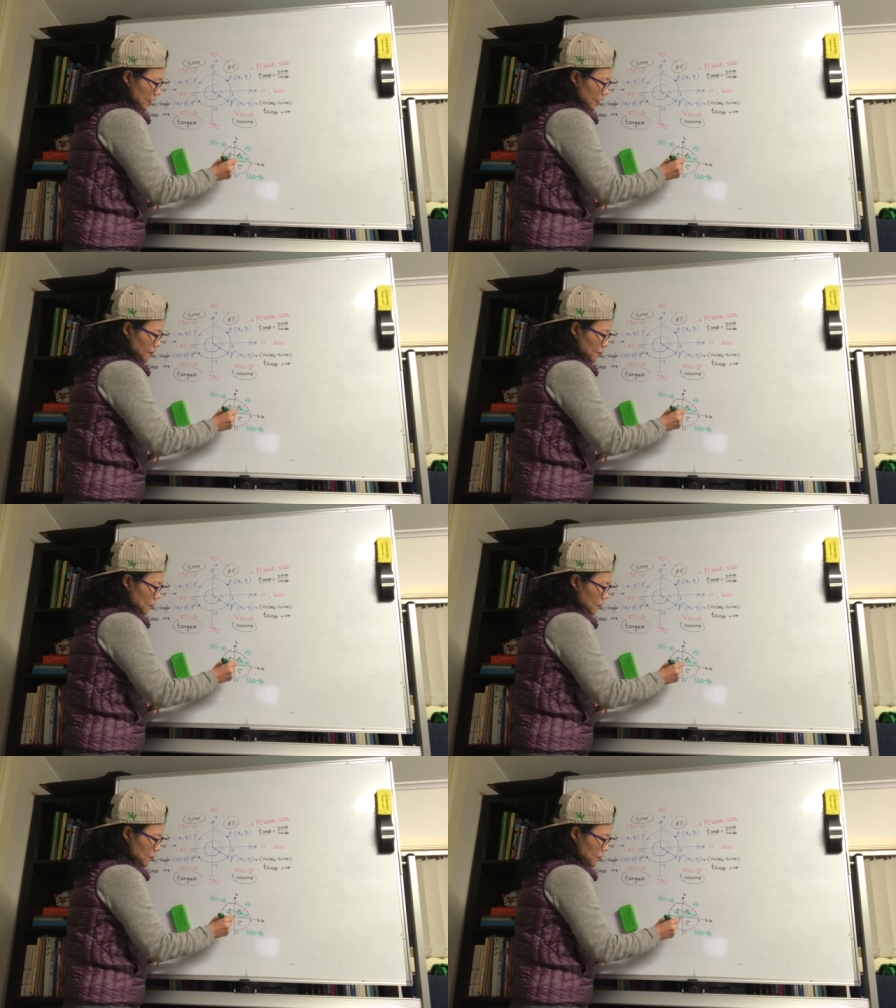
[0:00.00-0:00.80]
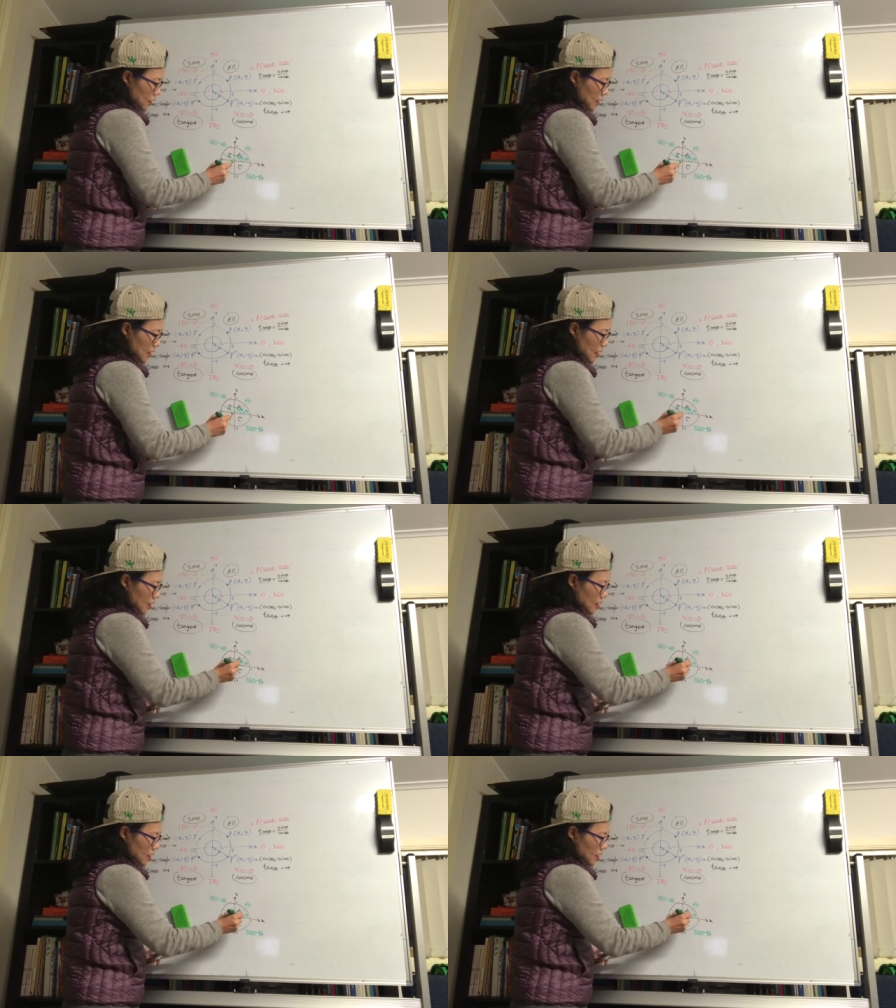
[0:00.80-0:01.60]
If we move to here,
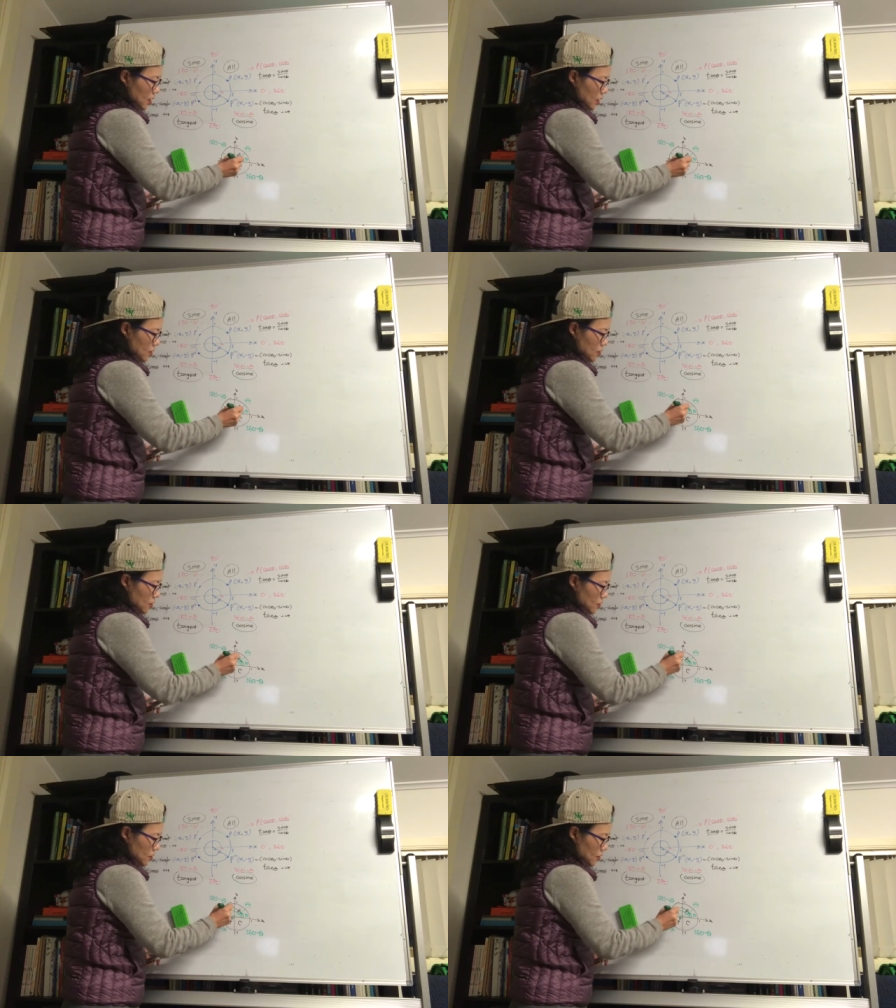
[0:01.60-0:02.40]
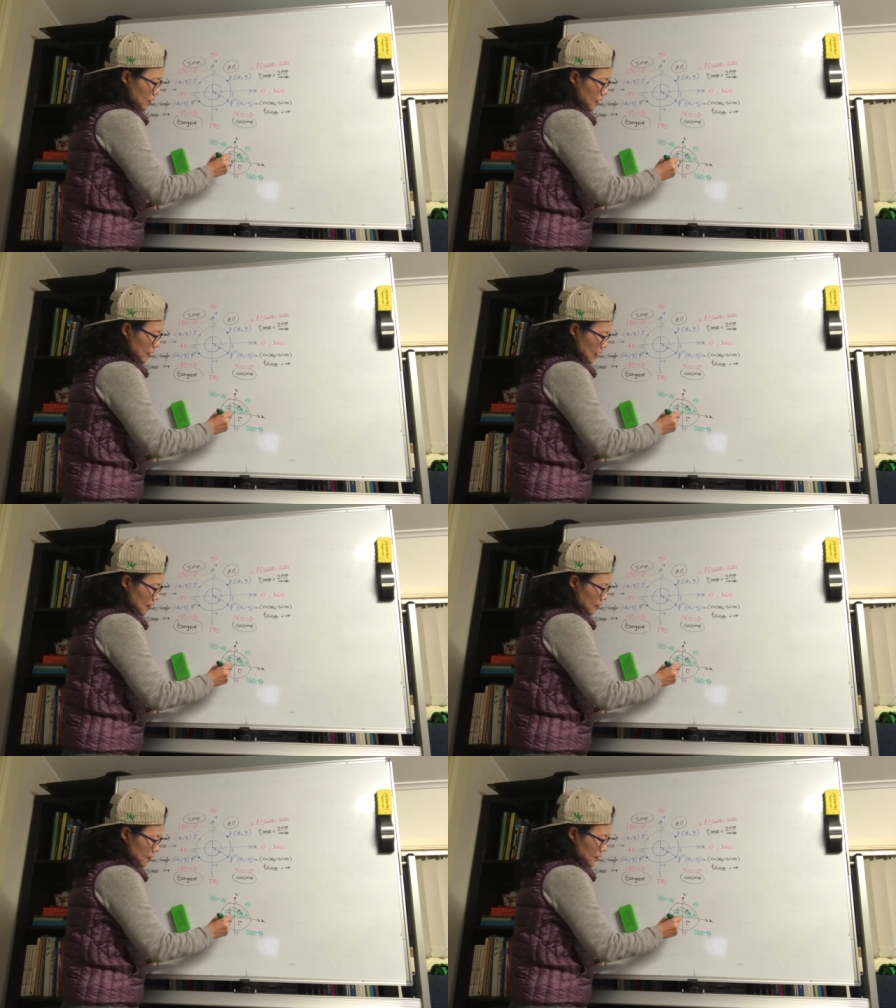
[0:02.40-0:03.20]
it goes to here.
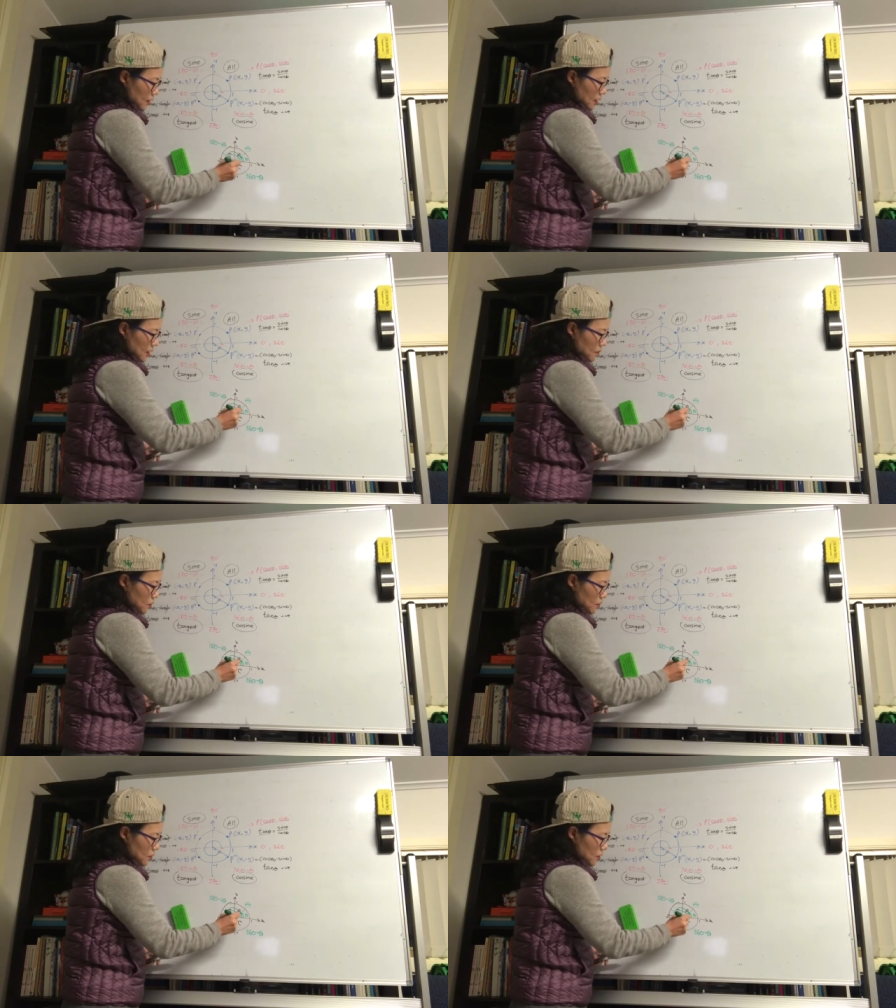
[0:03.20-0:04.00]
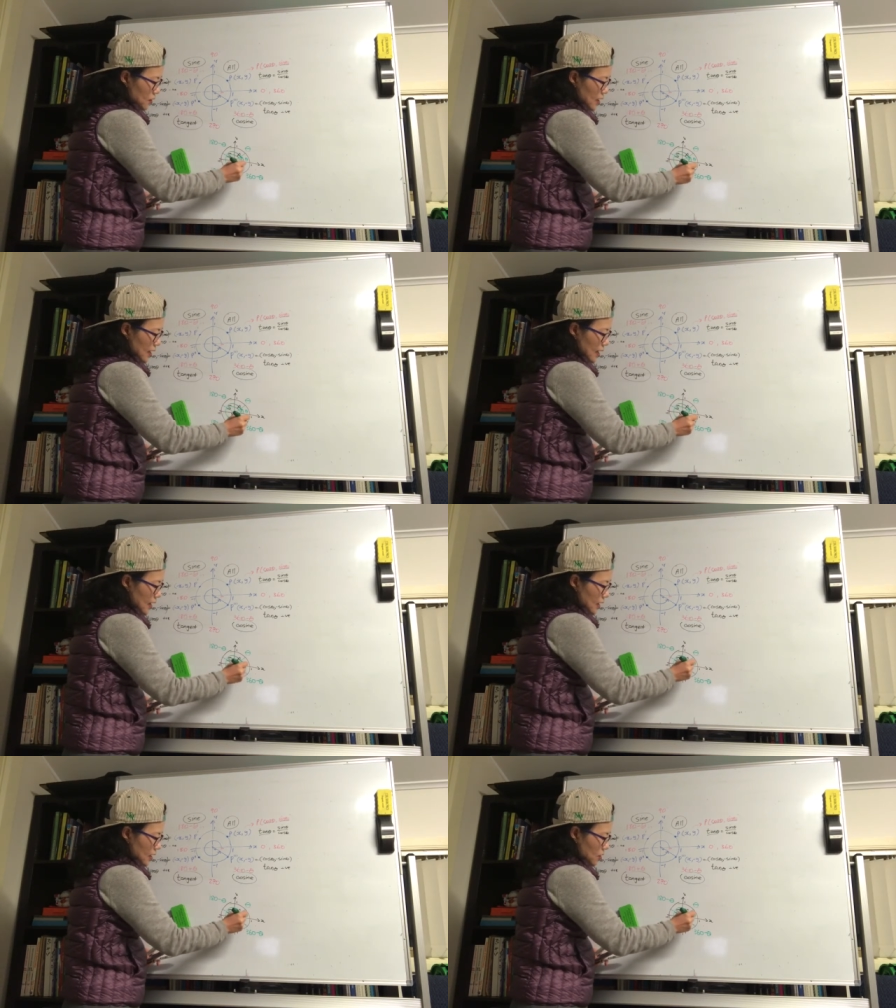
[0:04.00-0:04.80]
It moves to there,
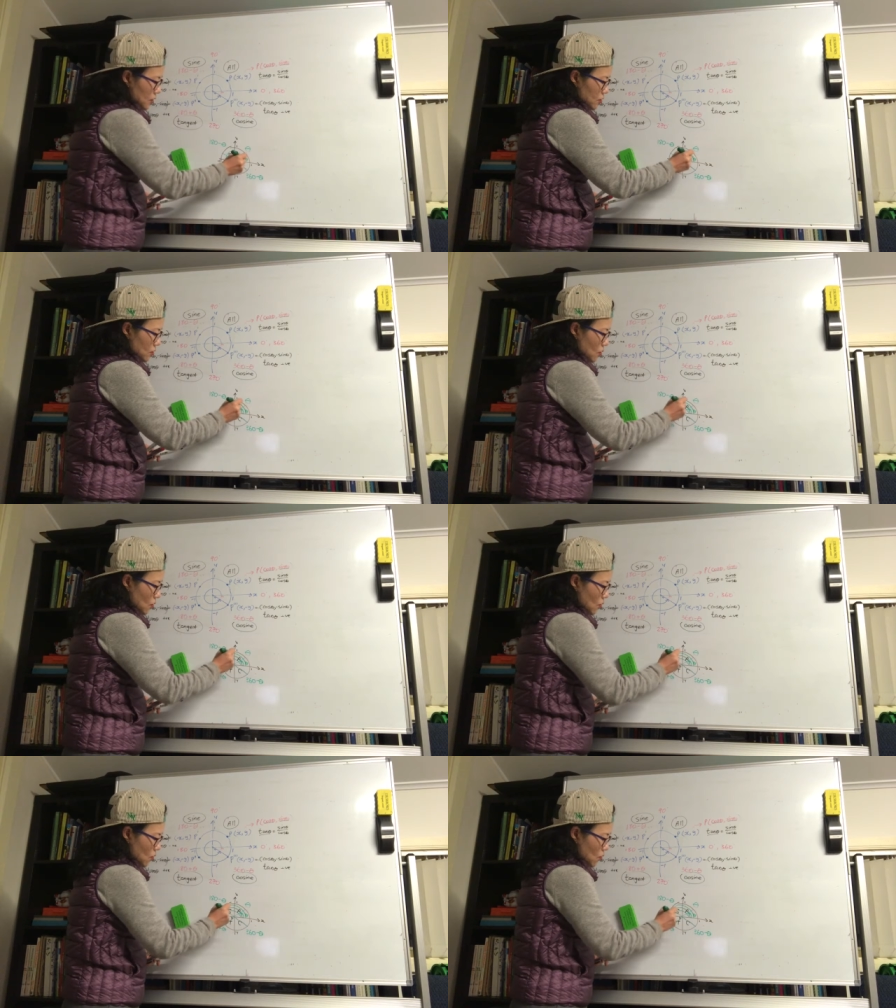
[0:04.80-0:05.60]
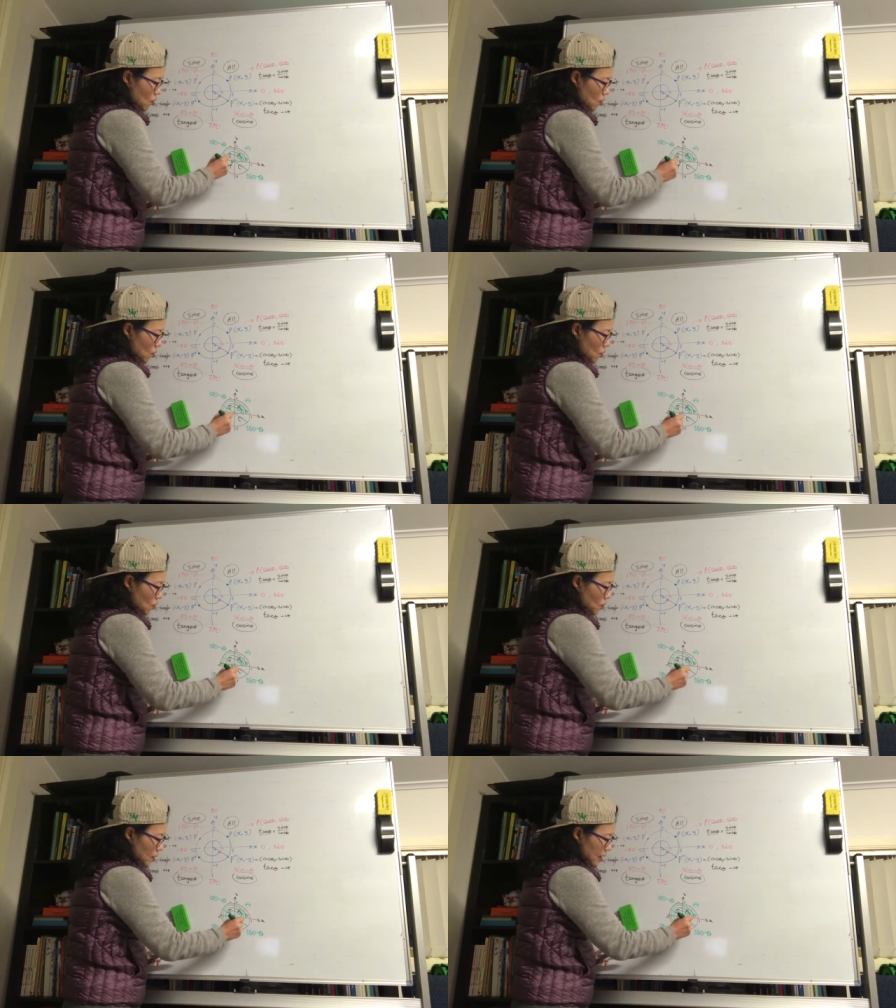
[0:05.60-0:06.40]
it goes all
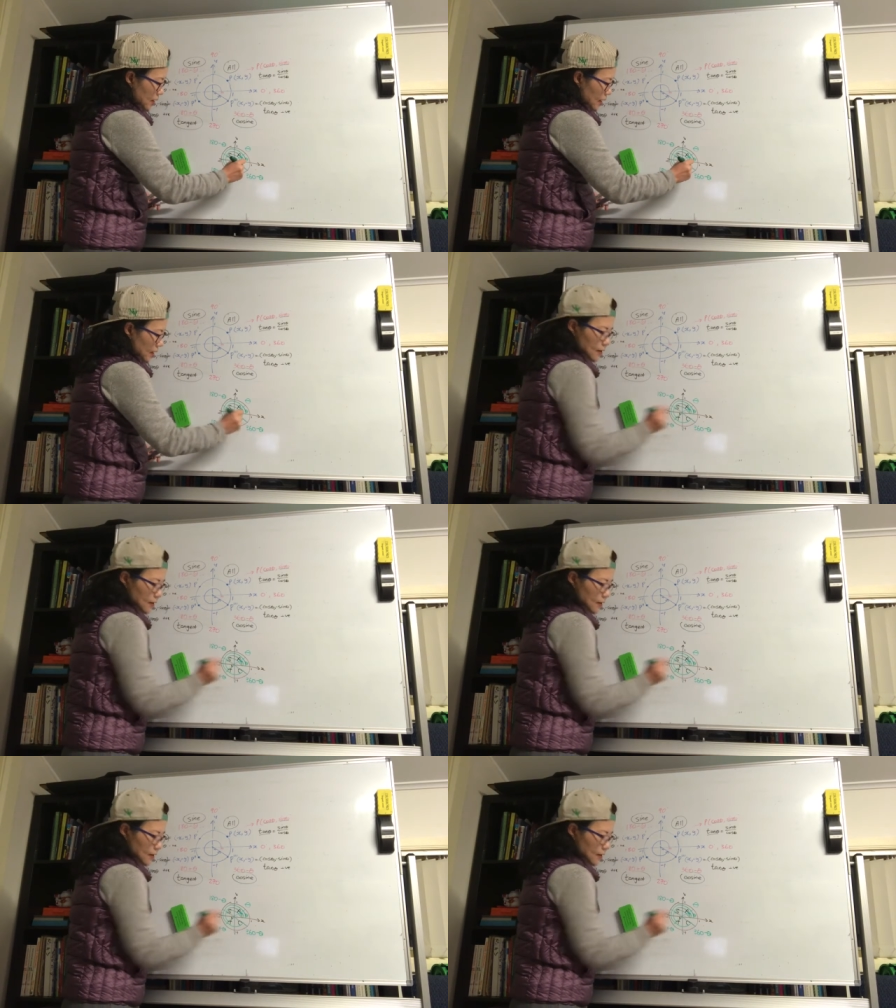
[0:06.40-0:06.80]
the way there.